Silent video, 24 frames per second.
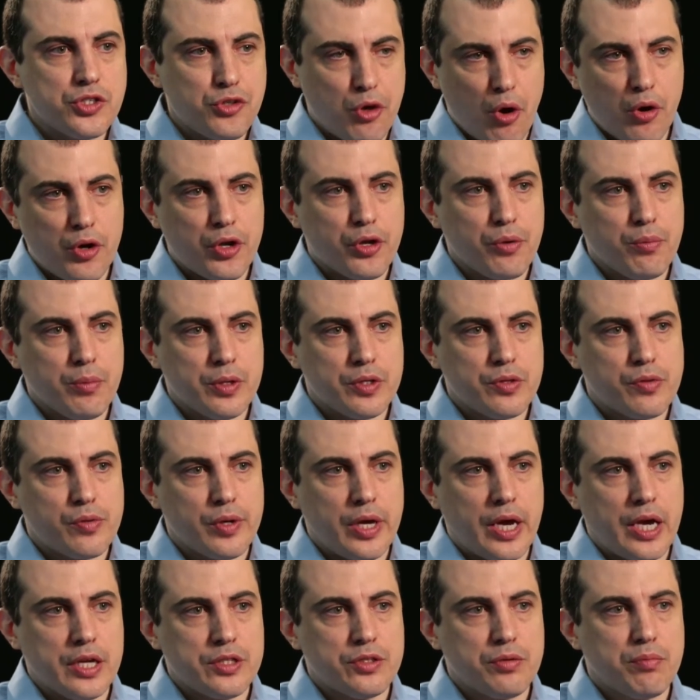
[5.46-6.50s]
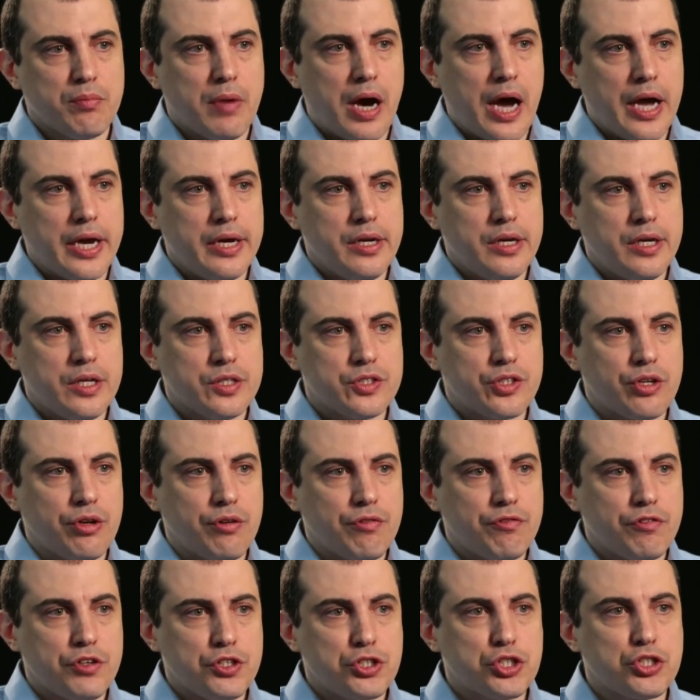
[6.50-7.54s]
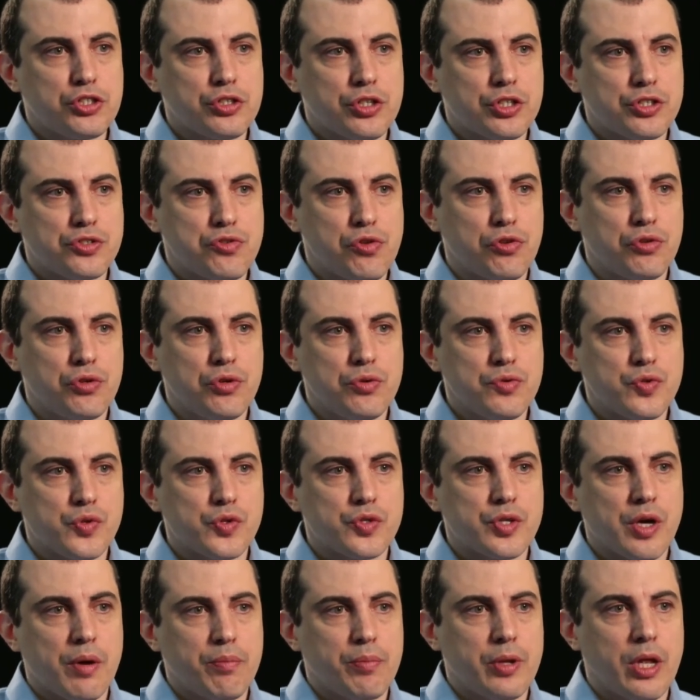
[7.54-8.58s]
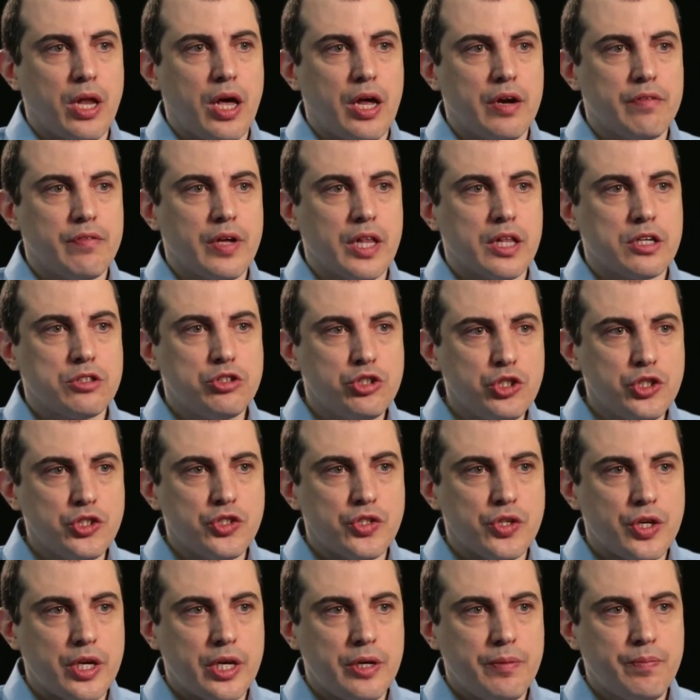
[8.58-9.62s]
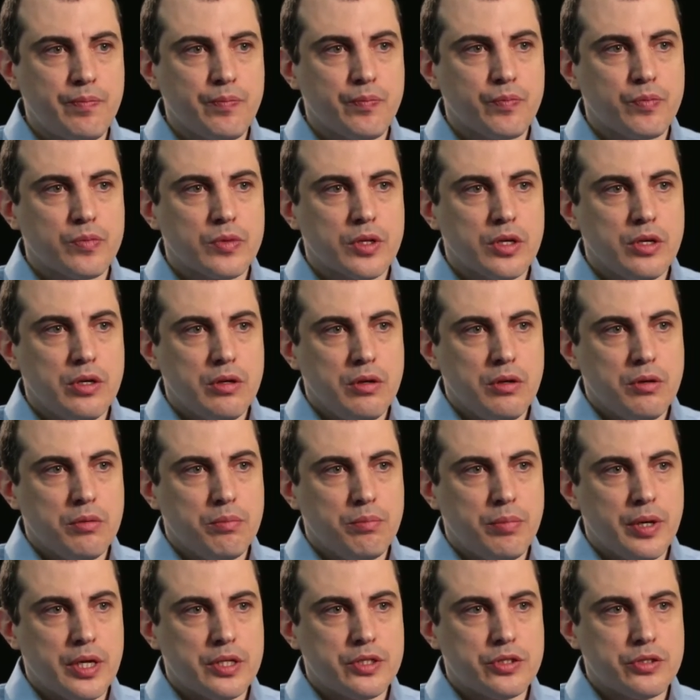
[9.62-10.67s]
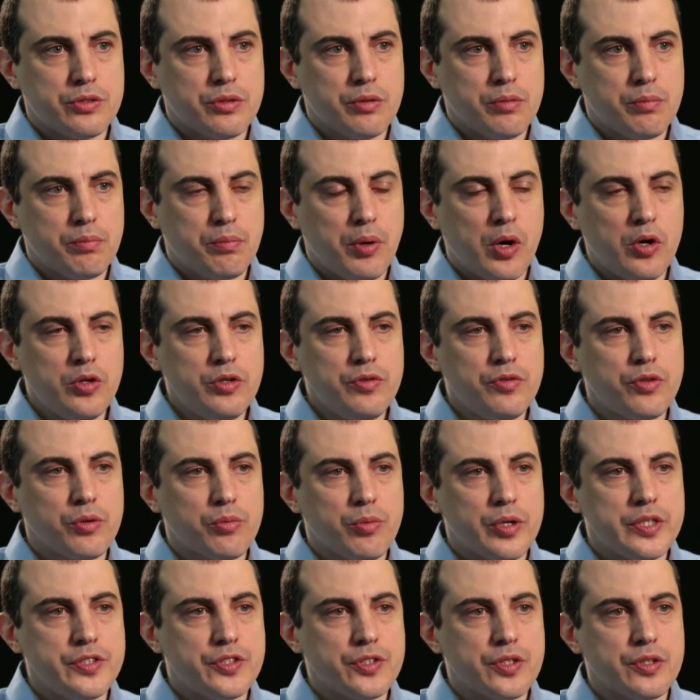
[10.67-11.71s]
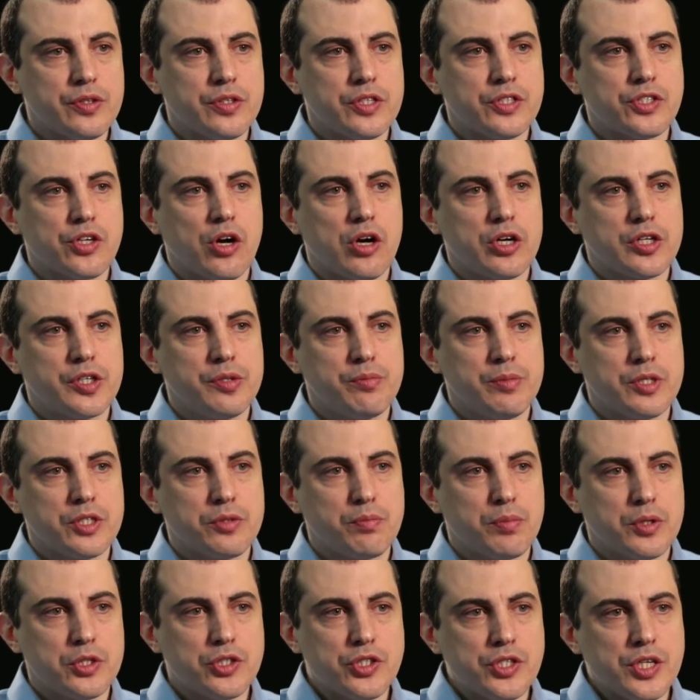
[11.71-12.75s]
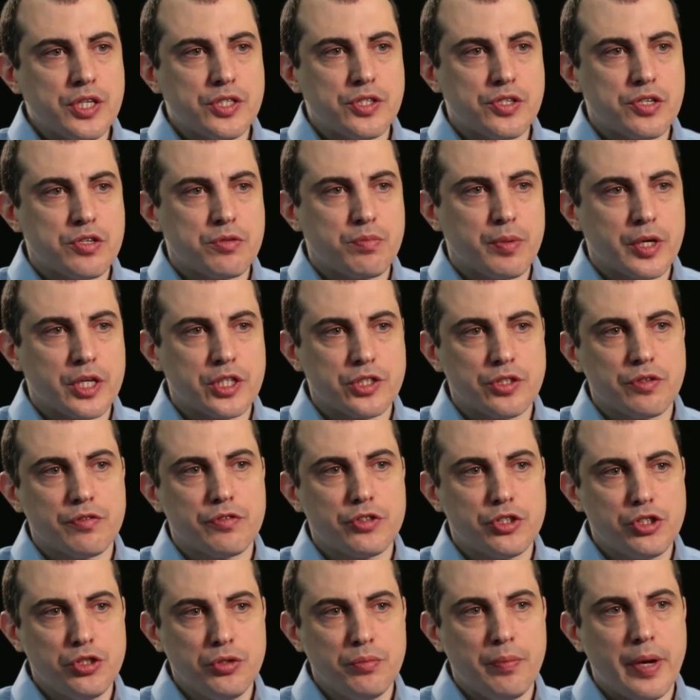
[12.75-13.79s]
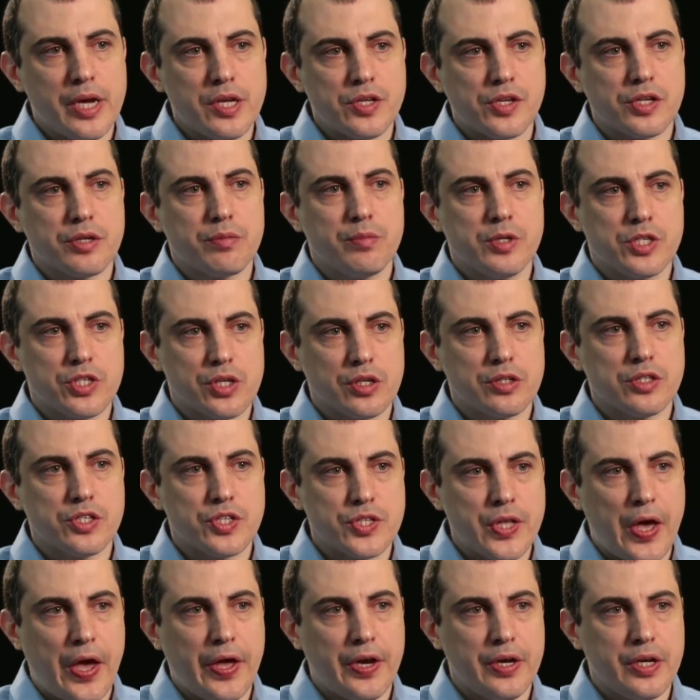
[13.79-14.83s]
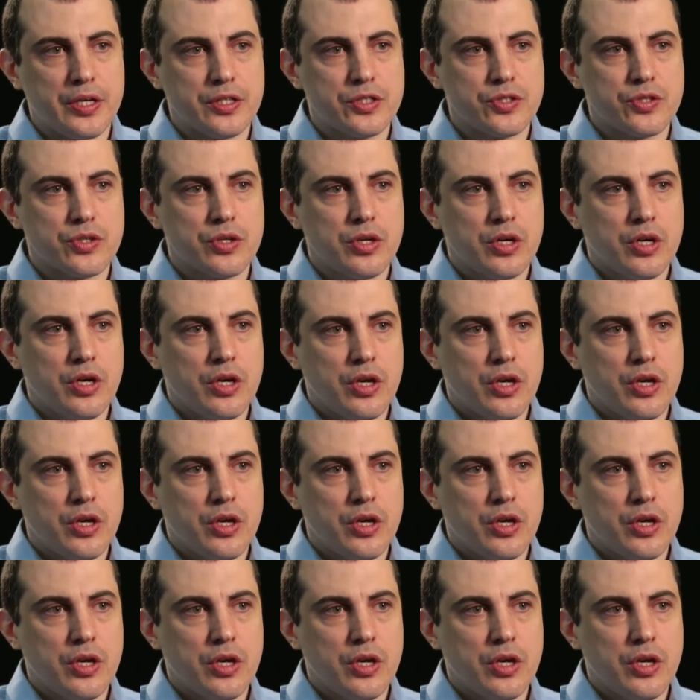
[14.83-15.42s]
this argument that mining is inefficient because it uses up a lot of electricity. But part of the reason this argument persists is because of two basic misunderstandings.